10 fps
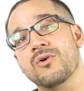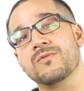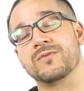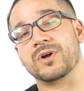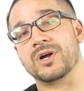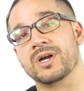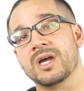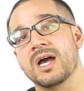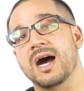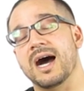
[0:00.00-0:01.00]
over
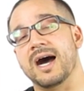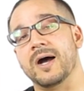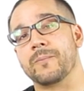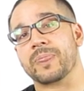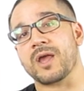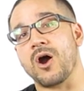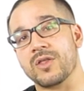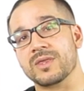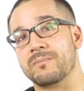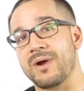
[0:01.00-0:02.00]

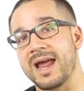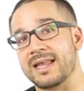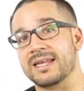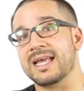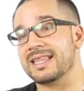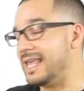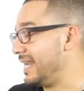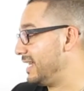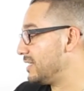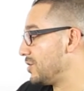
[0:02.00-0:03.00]
on the brand,
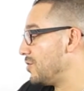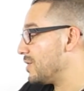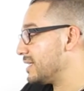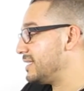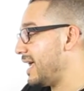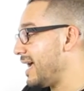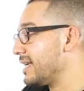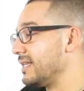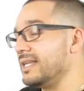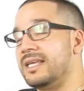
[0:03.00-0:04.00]
they need to know
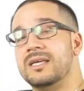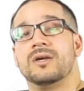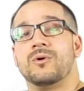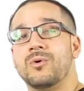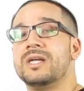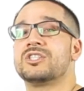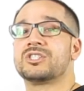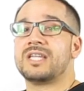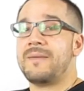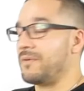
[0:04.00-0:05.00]
exactly
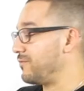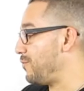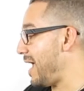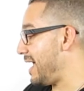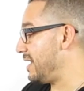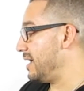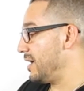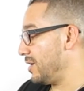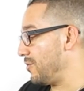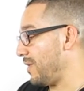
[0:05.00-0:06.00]
which type of red,
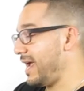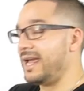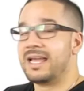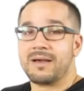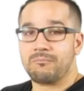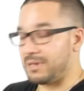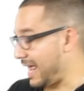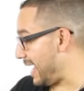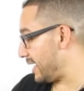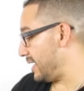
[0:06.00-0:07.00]
gray, and
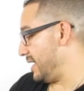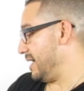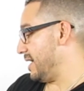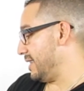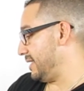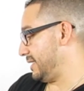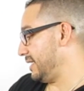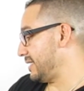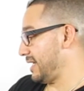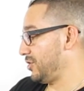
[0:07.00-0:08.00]
black this
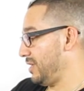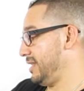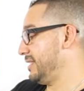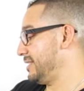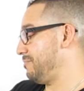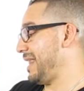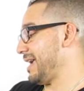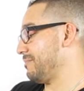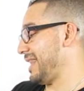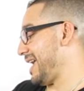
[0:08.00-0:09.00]
is. Actually, this is
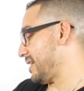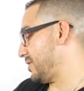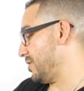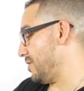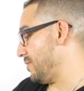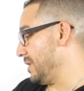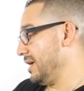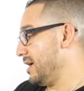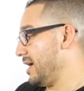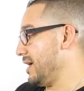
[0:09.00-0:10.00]
black. So
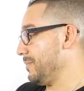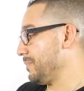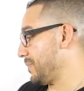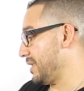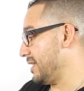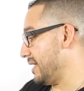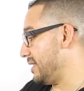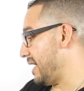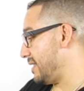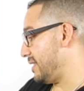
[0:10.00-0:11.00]

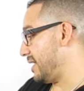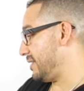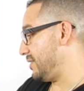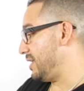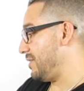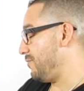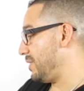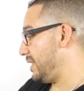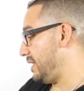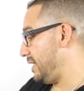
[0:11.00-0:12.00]
that didn't
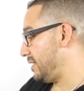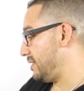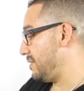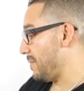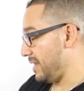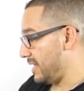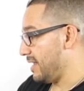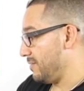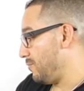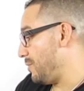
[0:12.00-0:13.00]
really need. I mean,
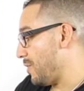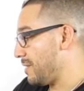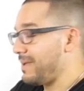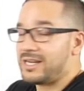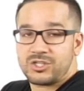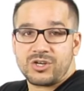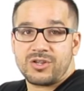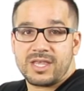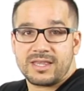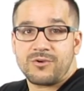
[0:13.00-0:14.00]
that we want to make
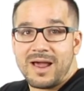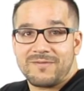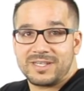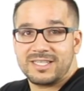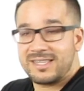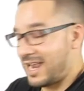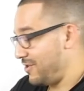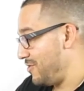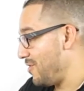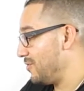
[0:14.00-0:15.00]
sure that the graphic
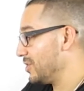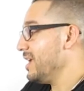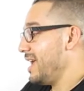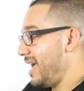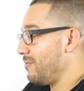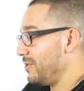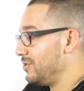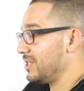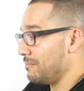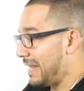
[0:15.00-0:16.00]
designer knows, hey, we're
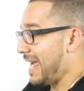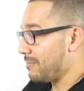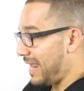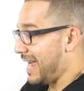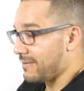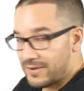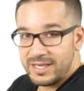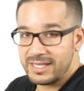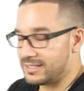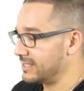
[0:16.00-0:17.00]
using black for
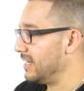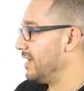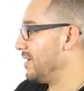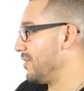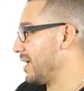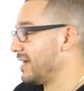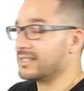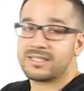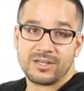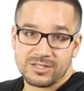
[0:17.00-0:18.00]
this, okay?
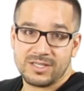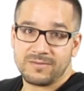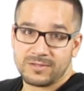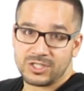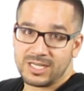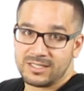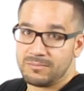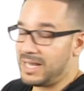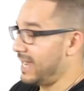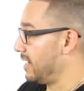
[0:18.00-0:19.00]
Because there's different shades
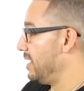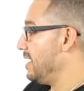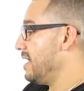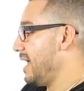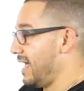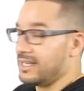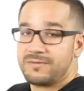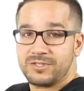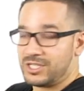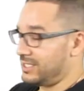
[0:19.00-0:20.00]
of black and
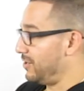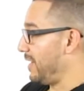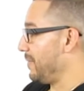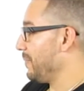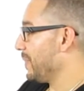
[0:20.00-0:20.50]
different shades of gray.